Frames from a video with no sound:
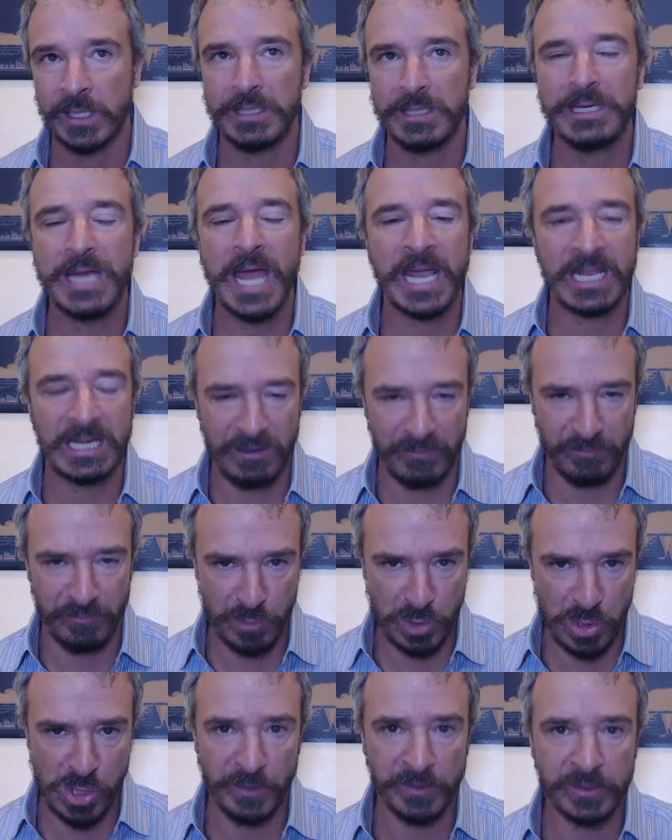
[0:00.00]
negative
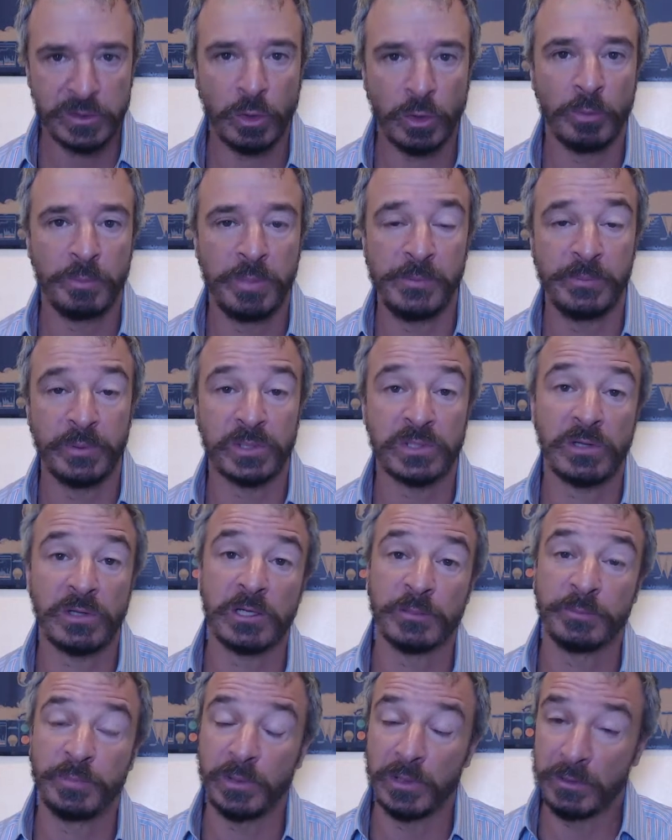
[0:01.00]
moves, or people
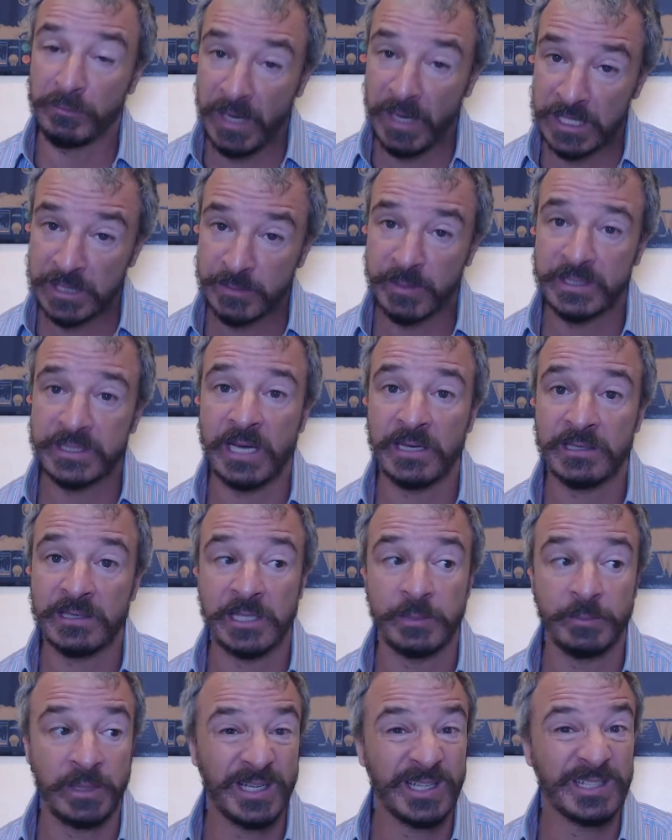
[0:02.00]
start to pull investments out
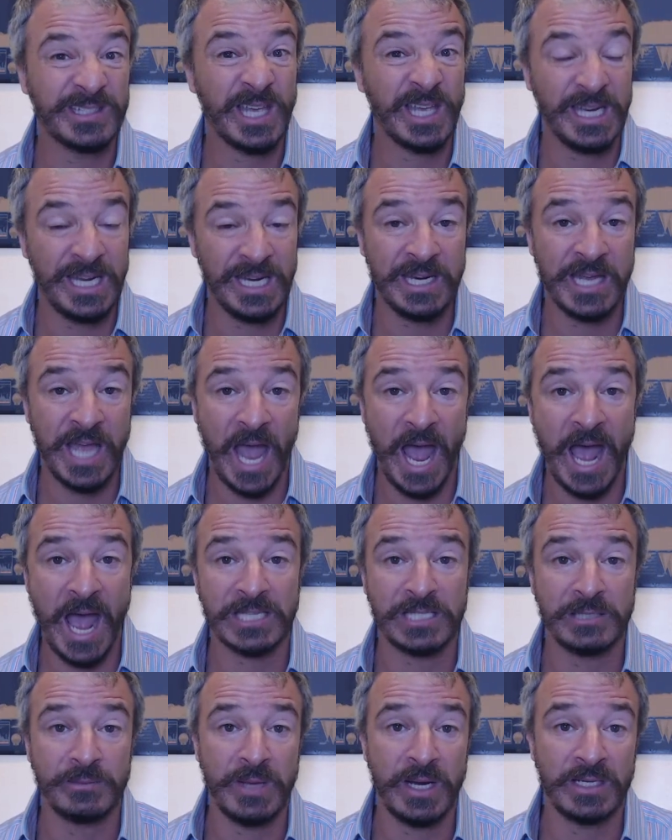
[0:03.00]
simply because they need
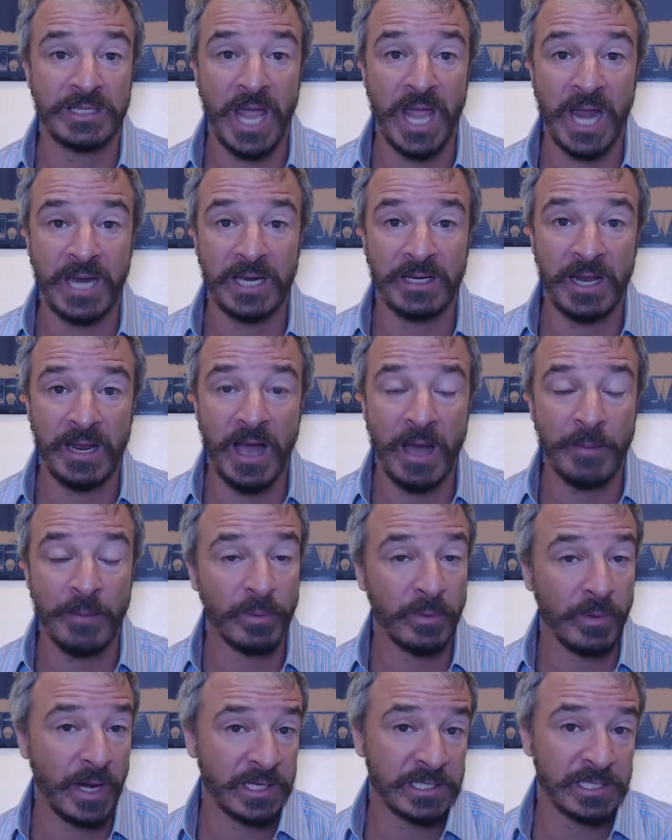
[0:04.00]
cash to make day-to-day
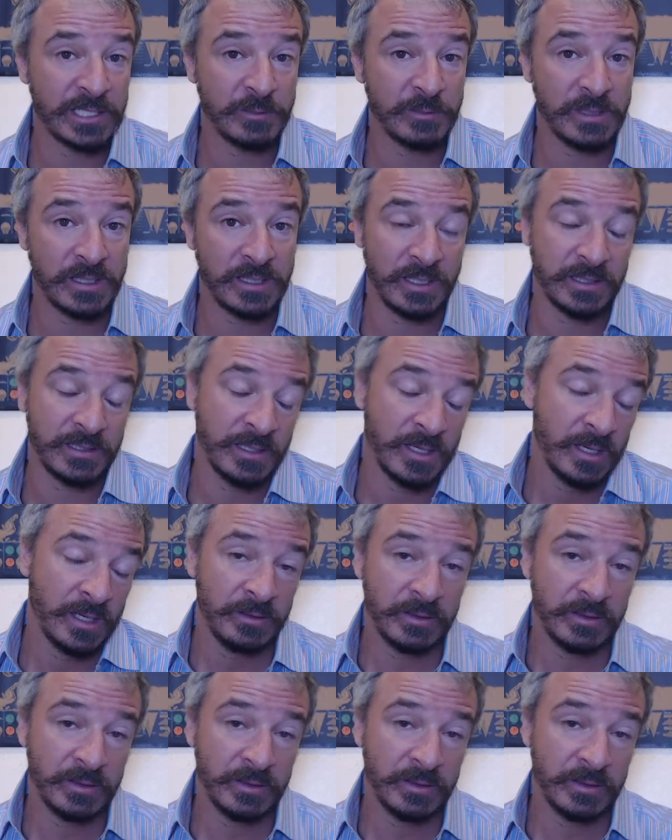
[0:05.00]
operations, because,